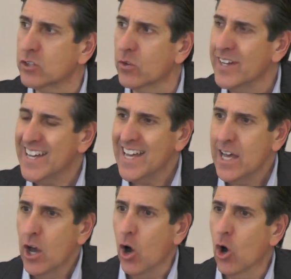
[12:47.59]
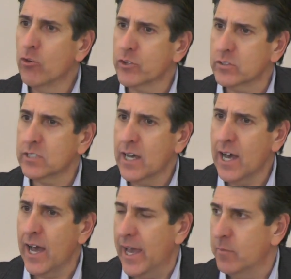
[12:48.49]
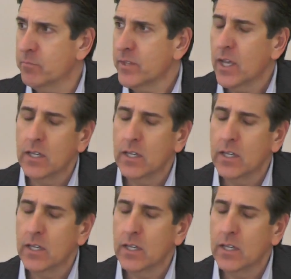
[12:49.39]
So, over time,